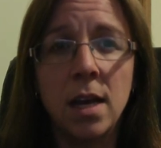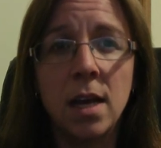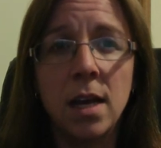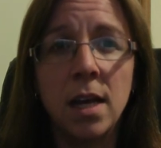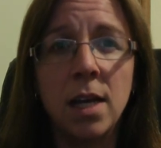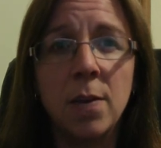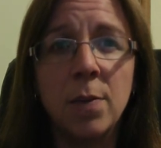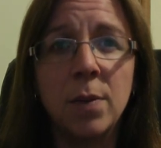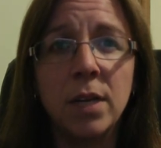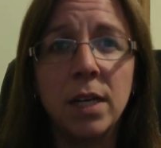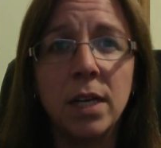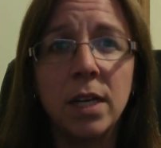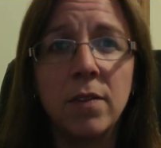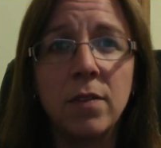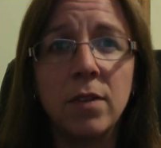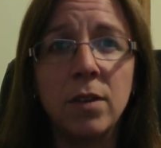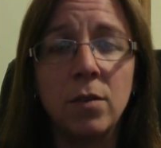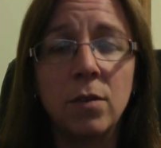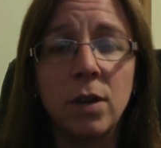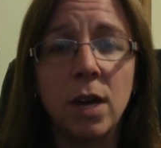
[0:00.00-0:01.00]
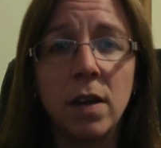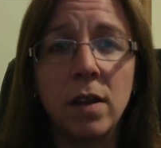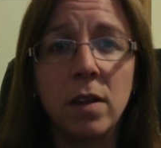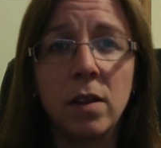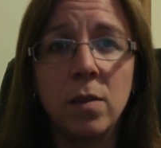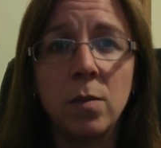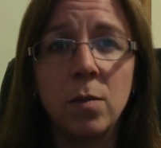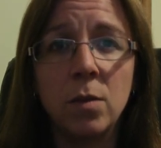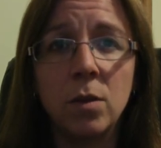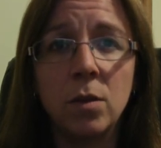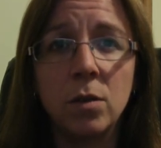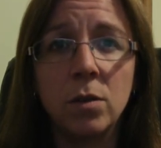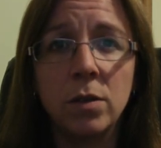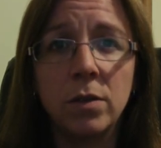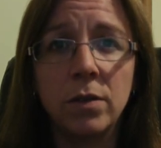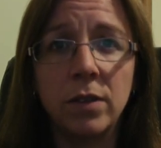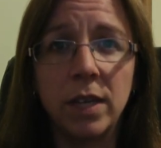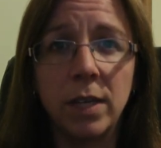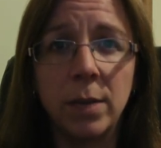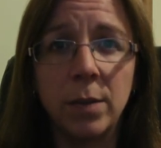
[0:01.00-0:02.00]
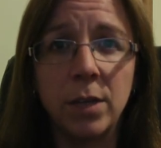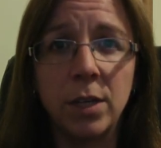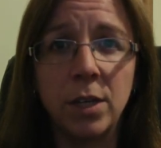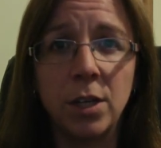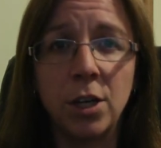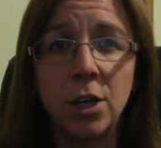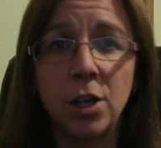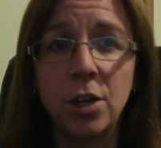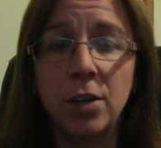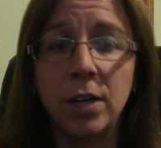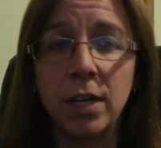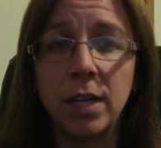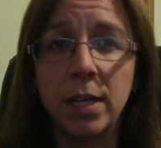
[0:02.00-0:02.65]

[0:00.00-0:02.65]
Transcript: He believed that rather than moral development occurring